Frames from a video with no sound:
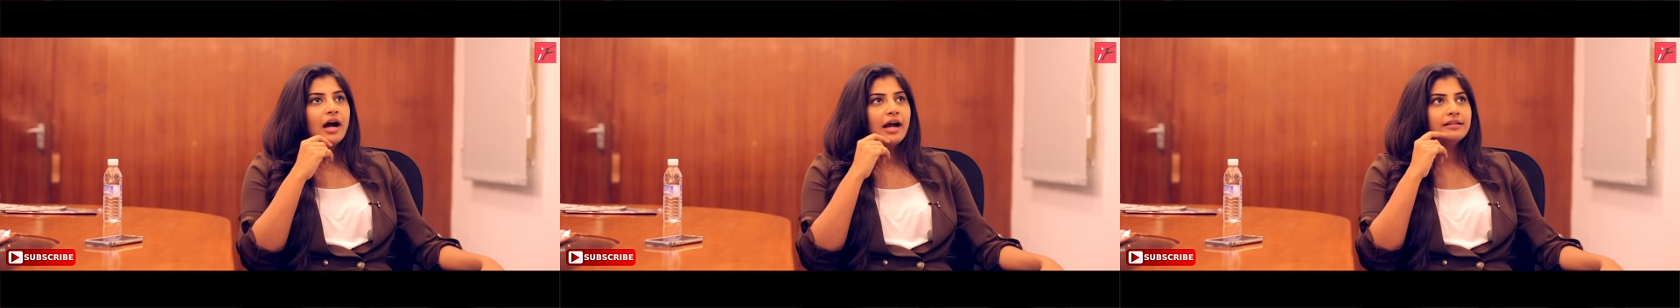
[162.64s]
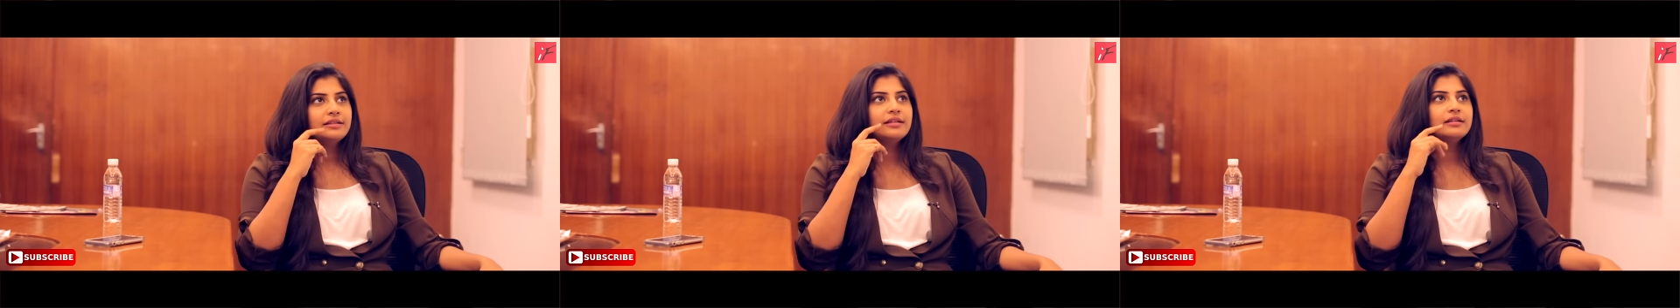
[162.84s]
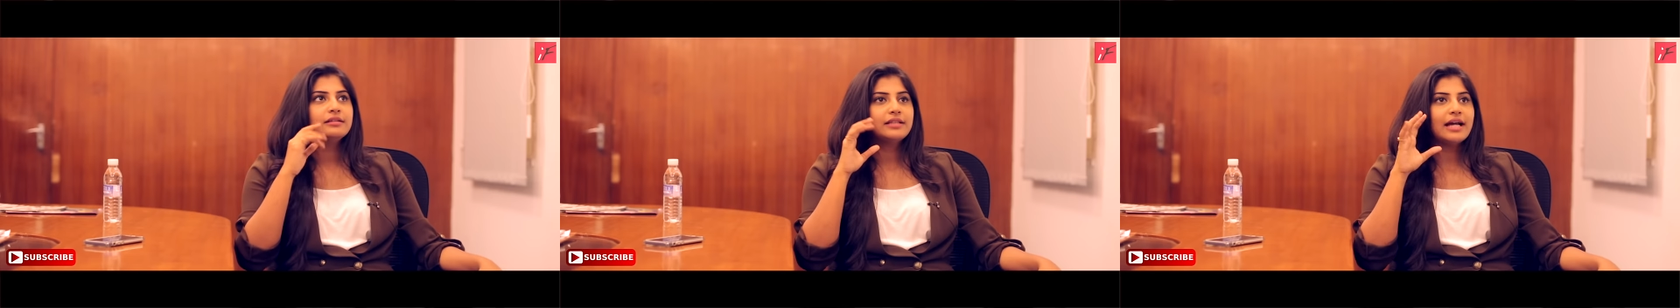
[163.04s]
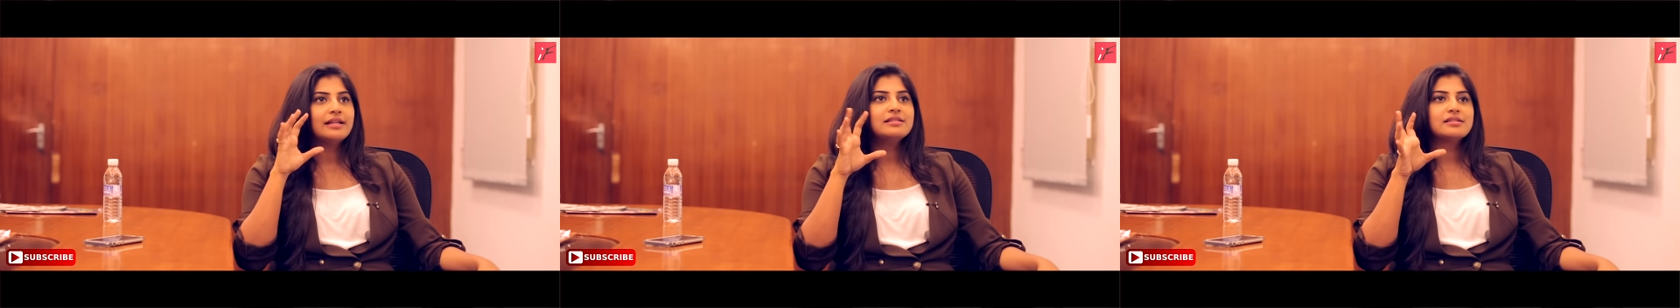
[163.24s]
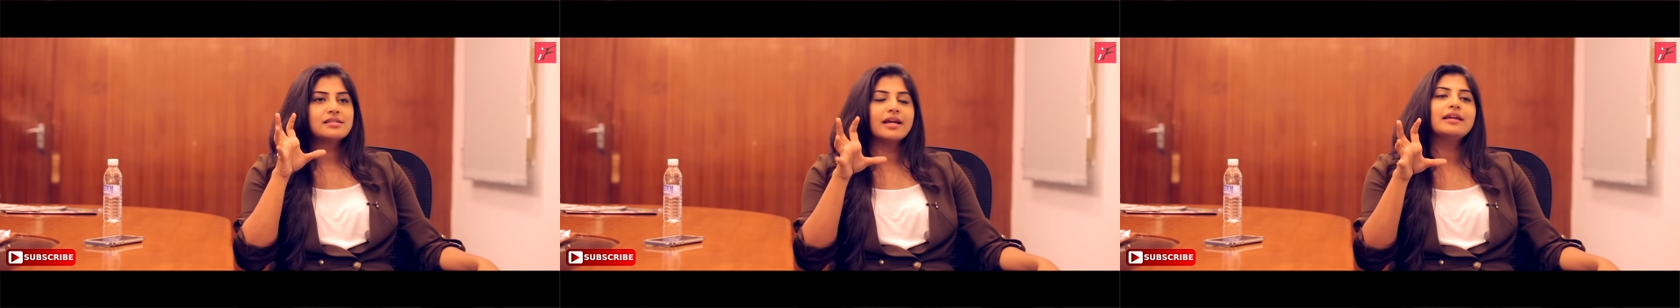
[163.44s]
I think
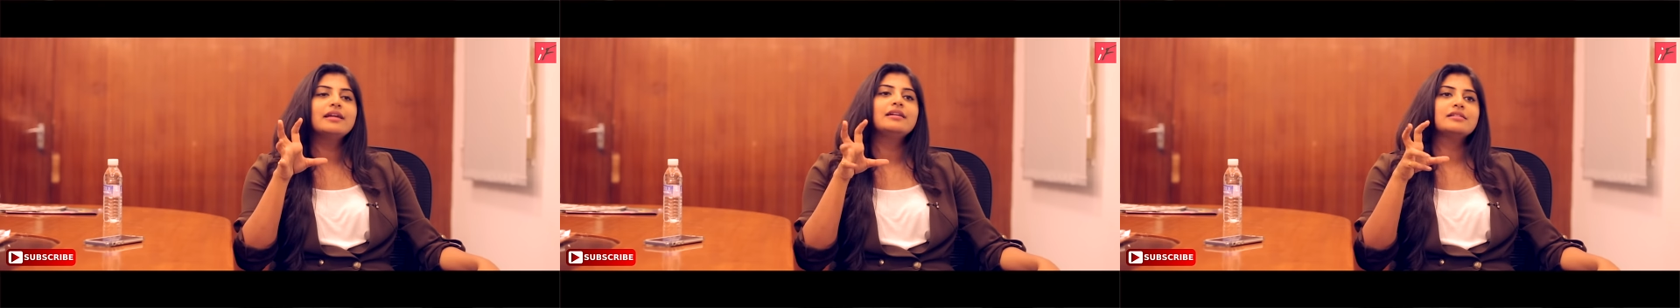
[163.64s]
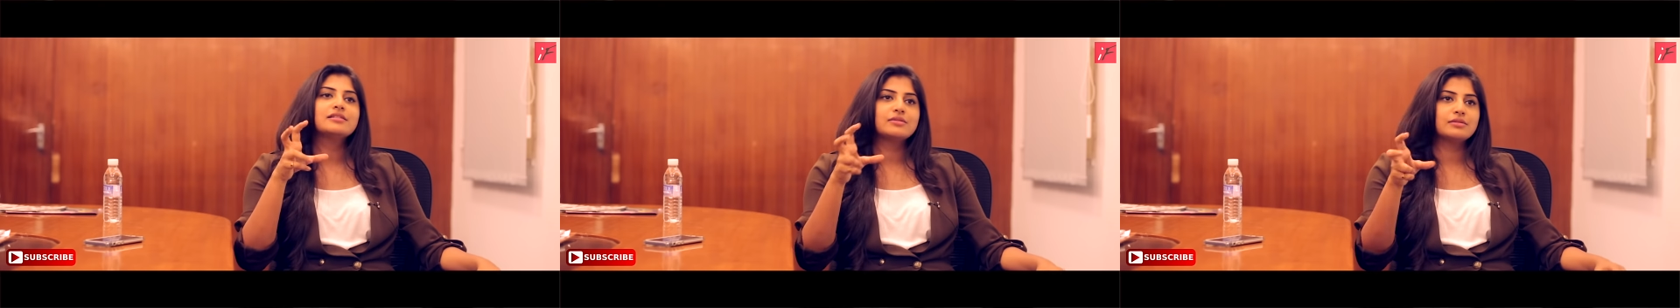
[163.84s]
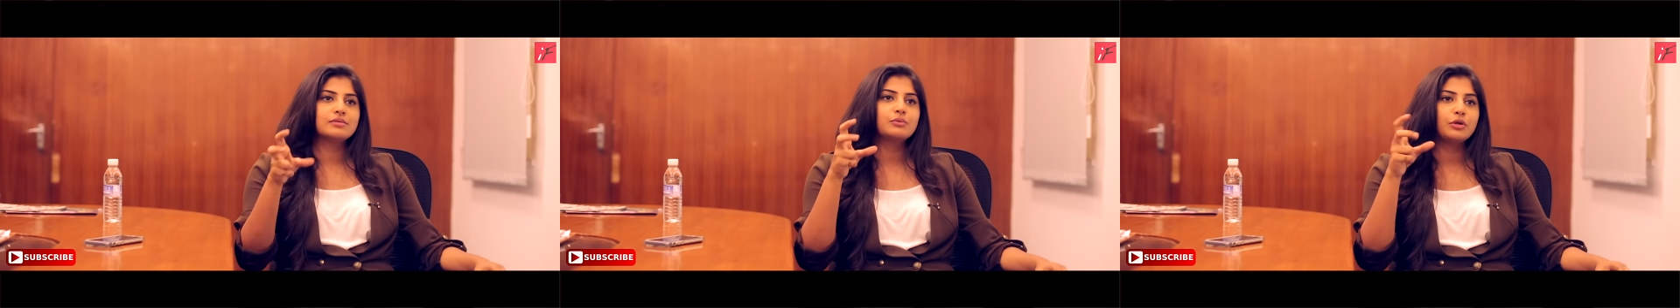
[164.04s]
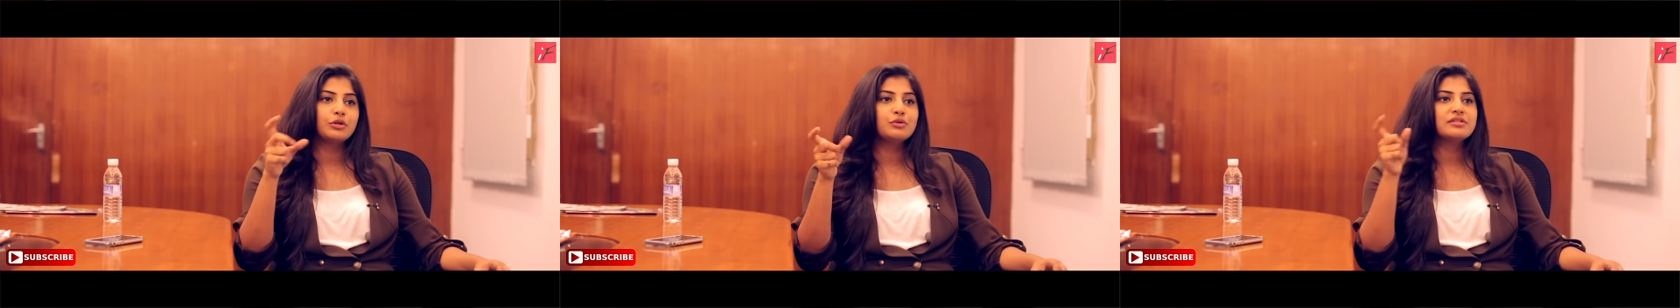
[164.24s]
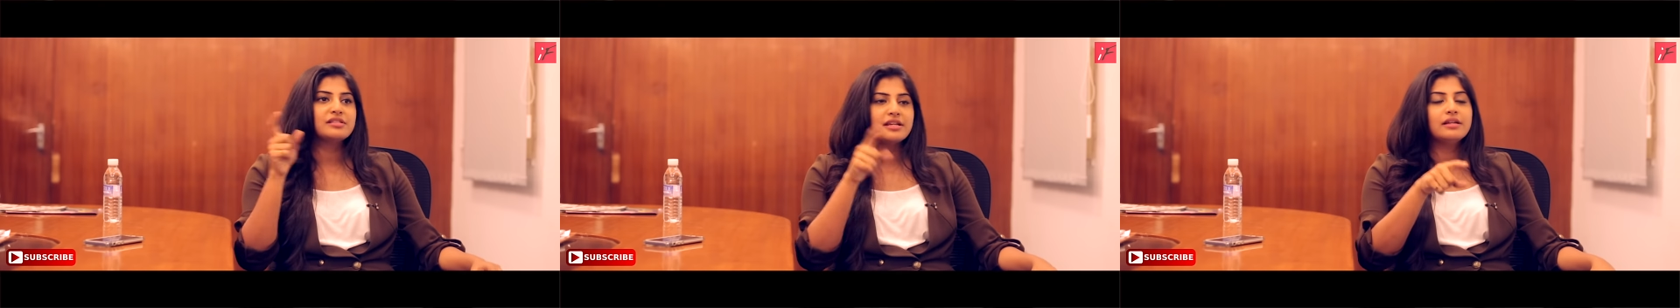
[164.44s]
that style is
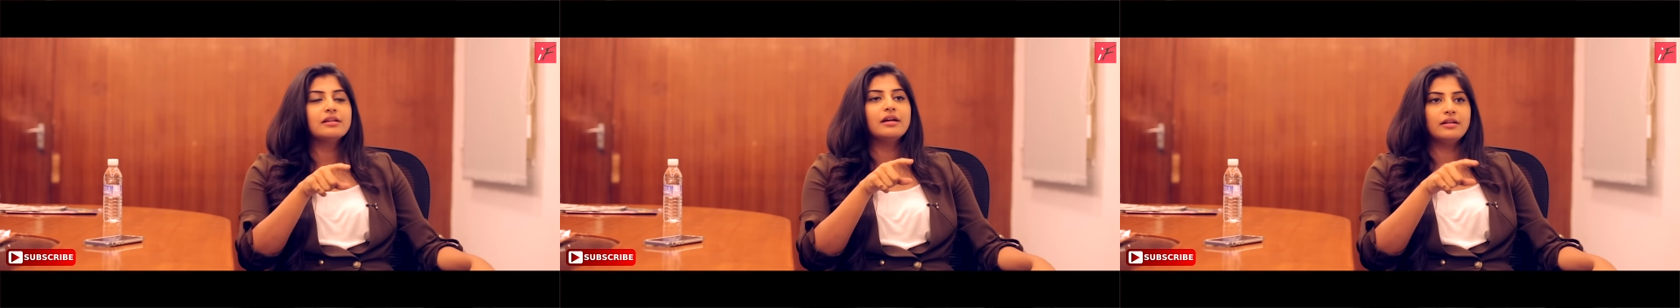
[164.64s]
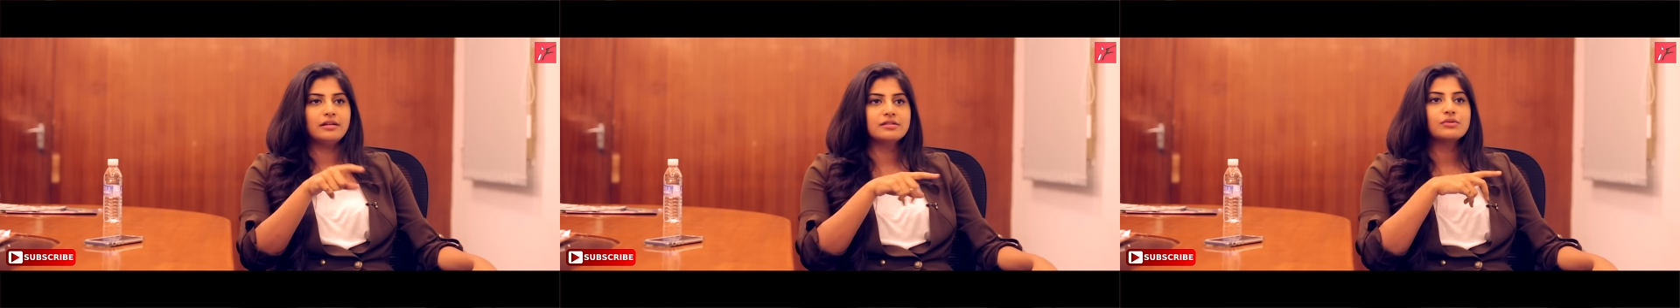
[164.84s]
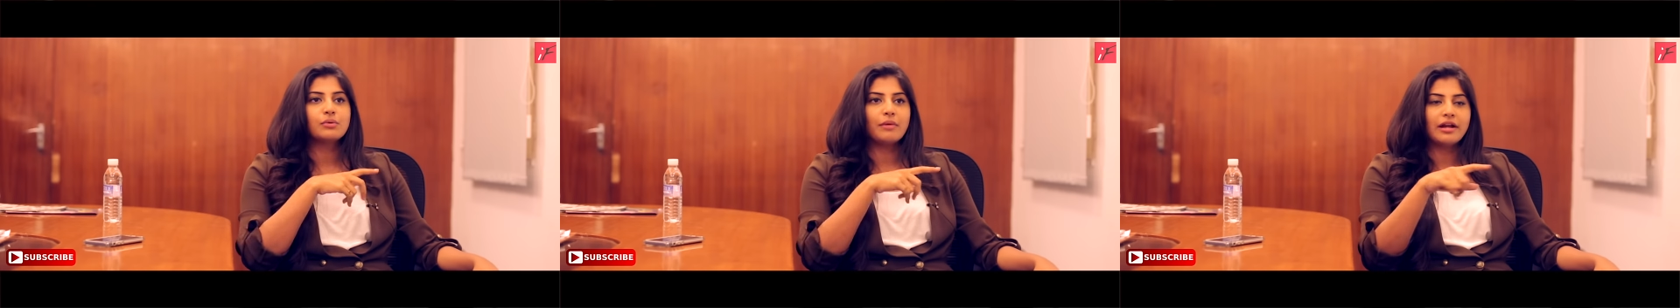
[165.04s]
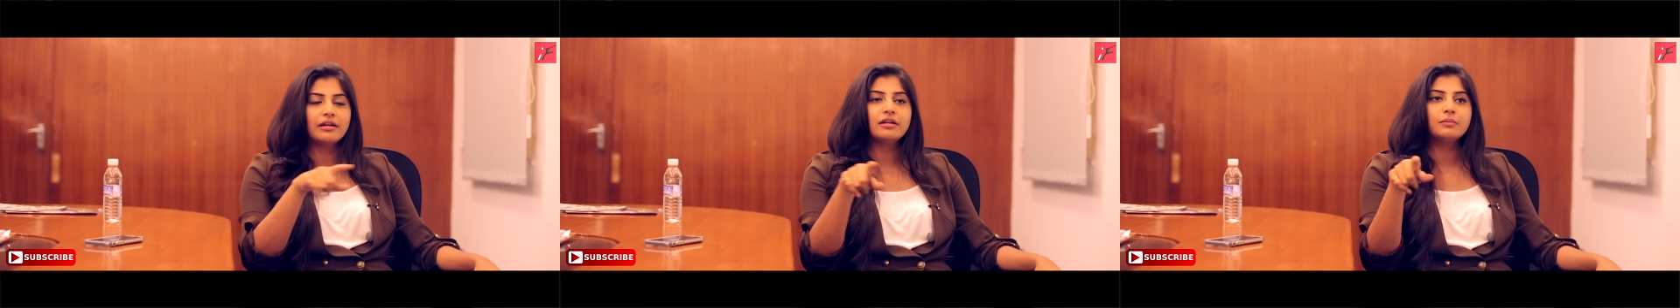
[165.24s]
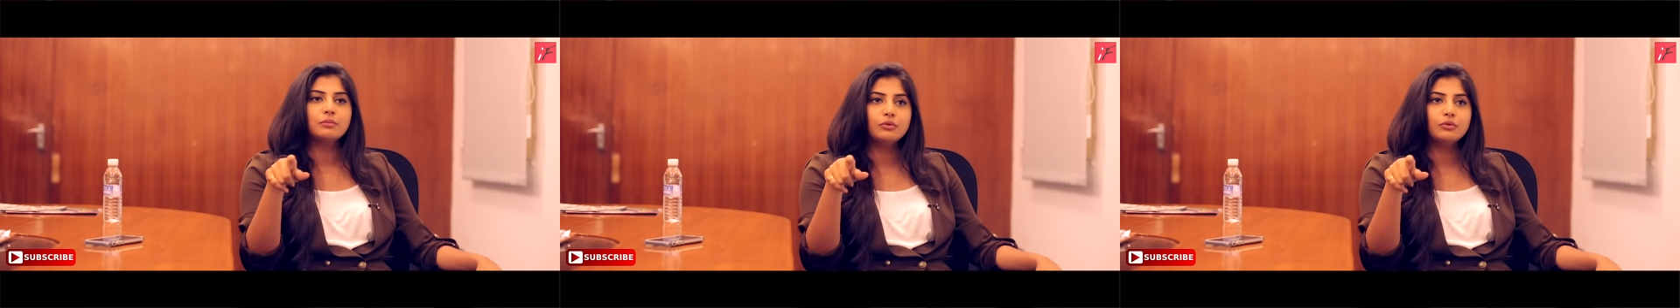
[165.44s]
what you see in his romantic